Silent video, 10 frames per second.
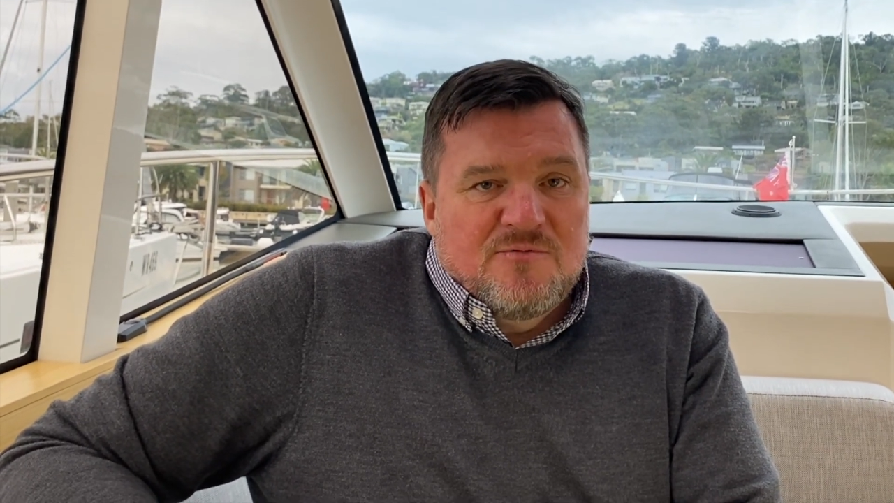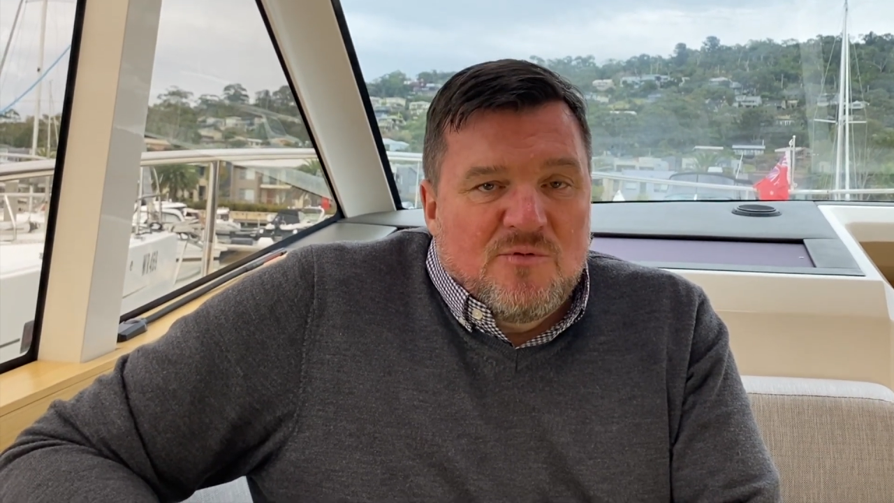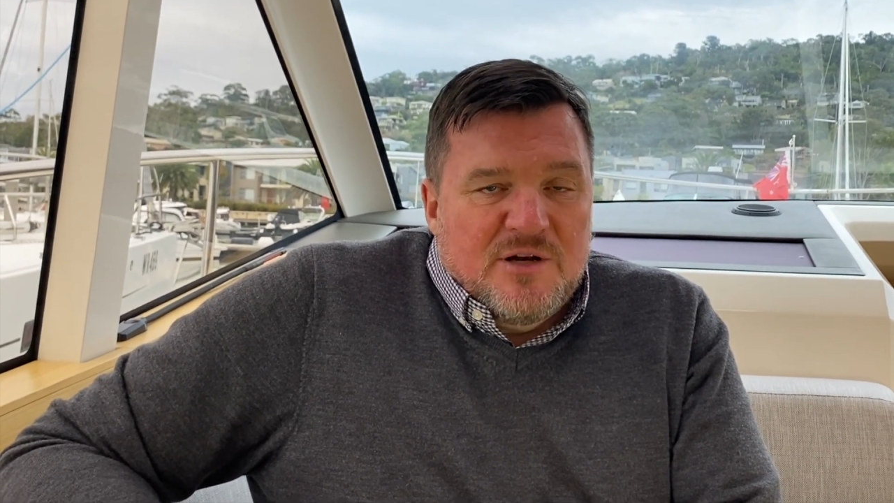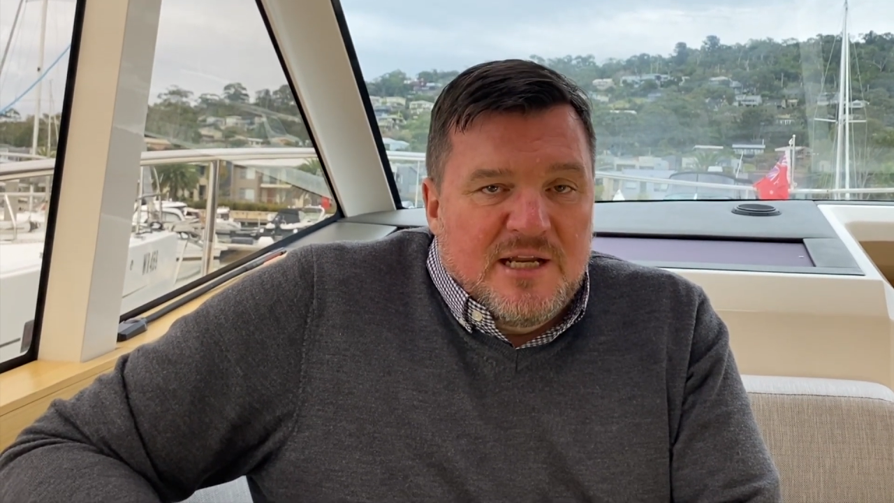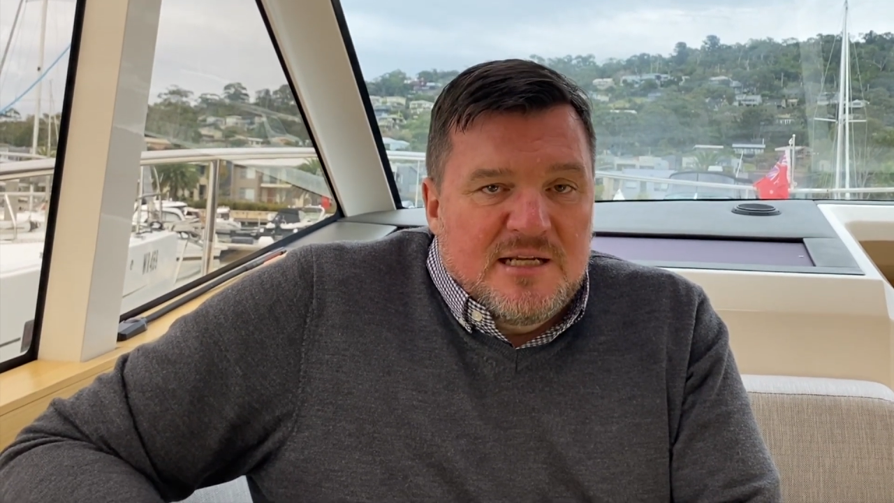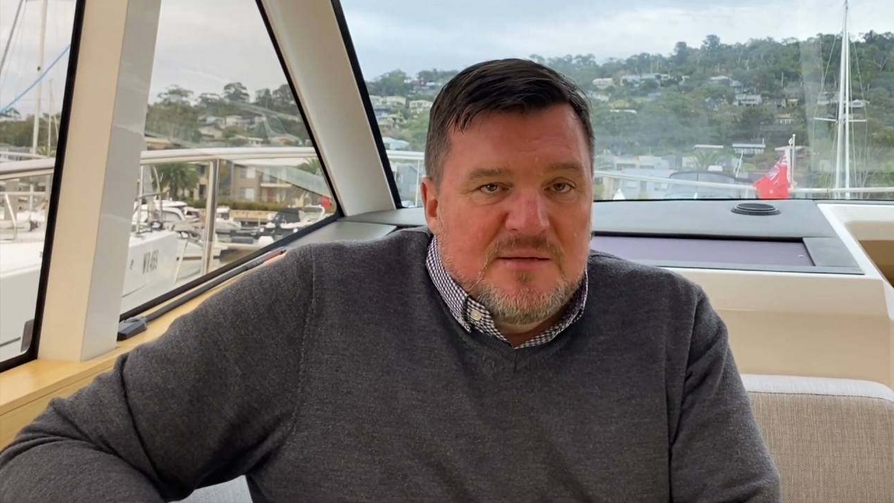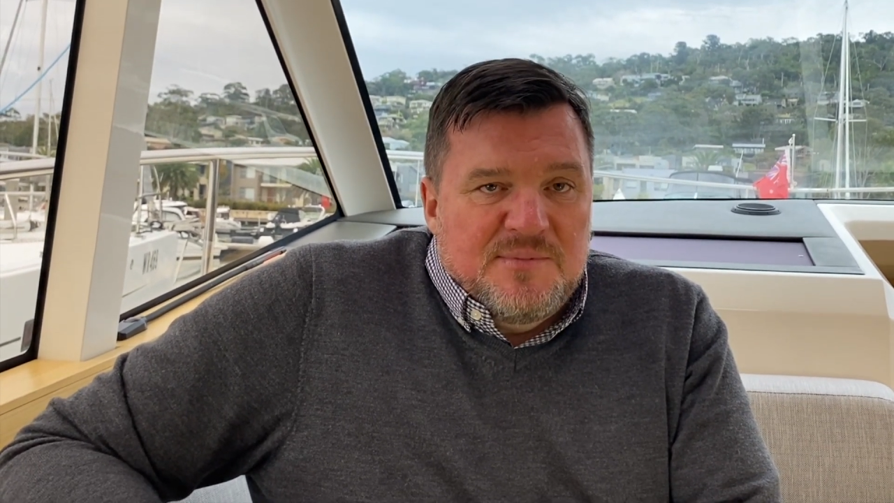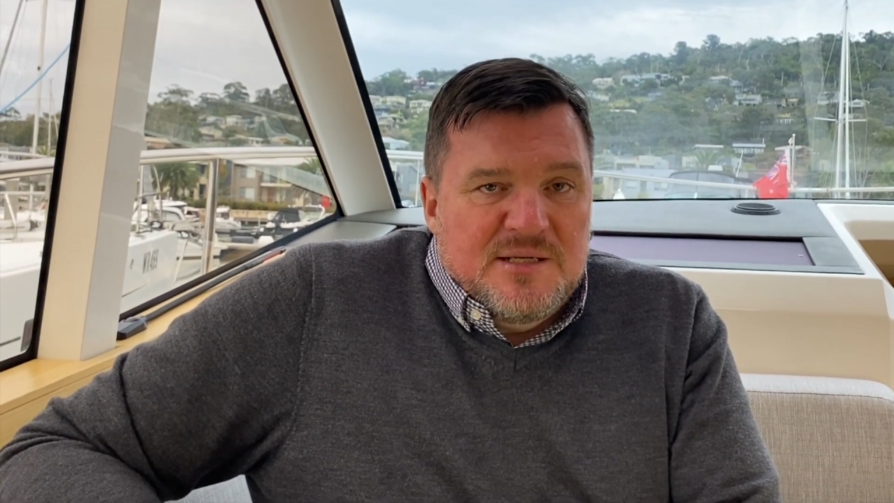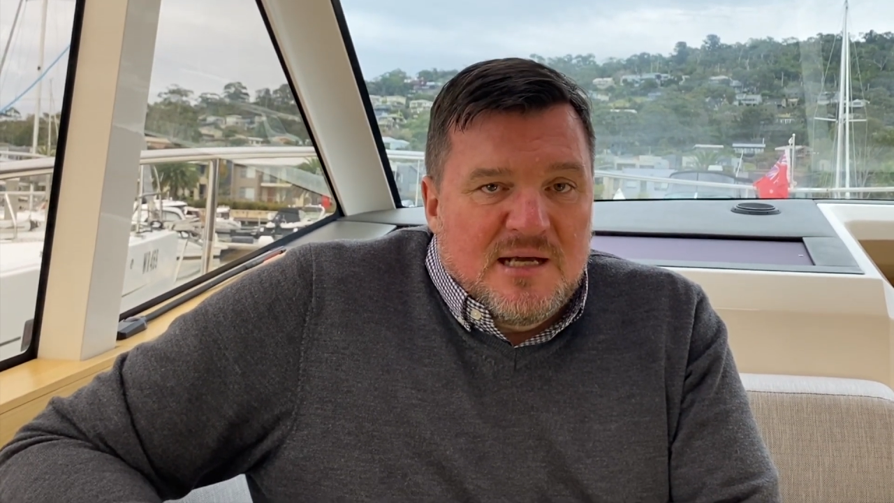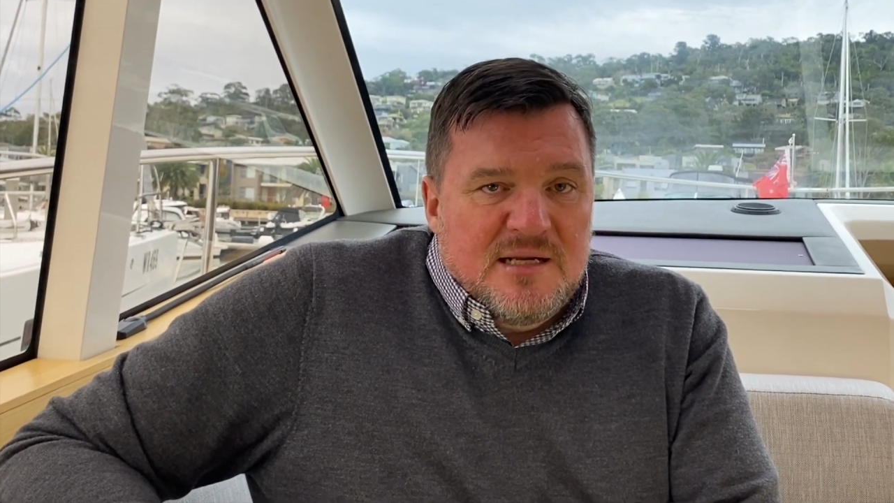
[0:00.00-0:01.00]
of what needed to
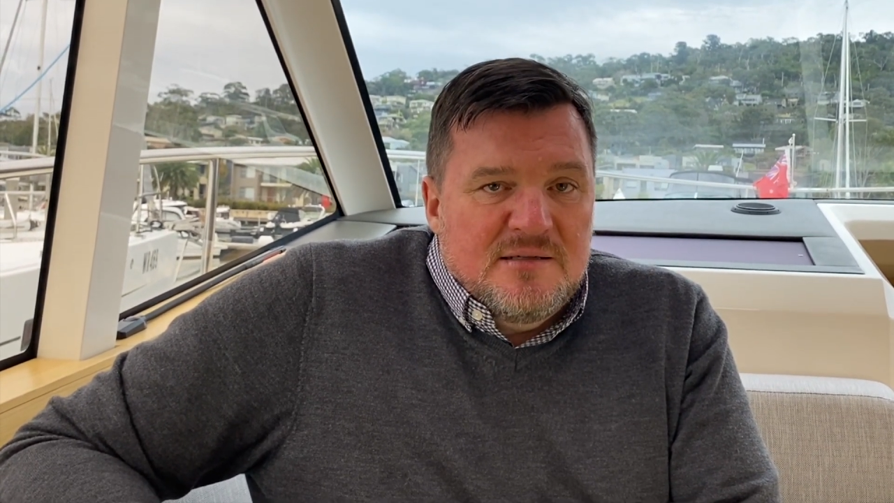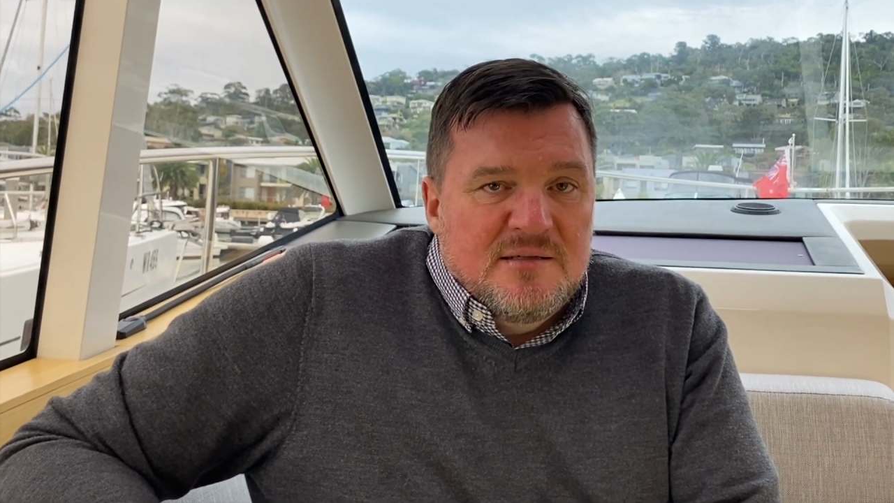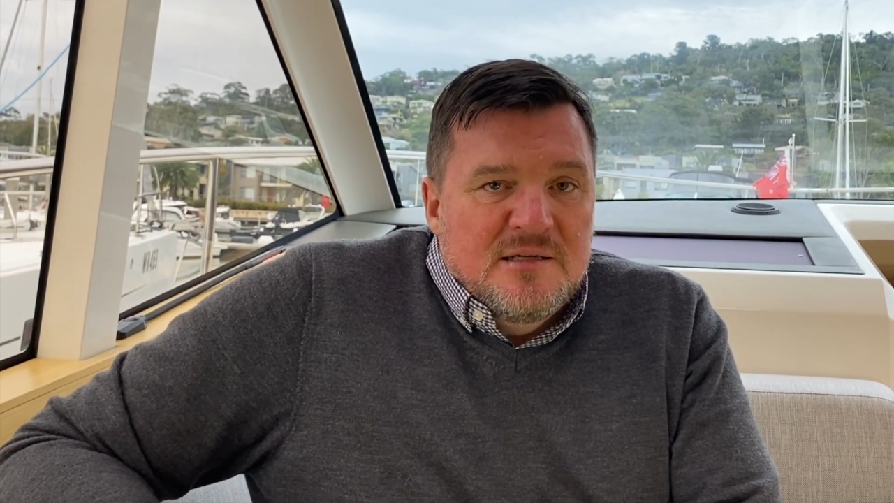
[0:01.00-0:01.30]
be done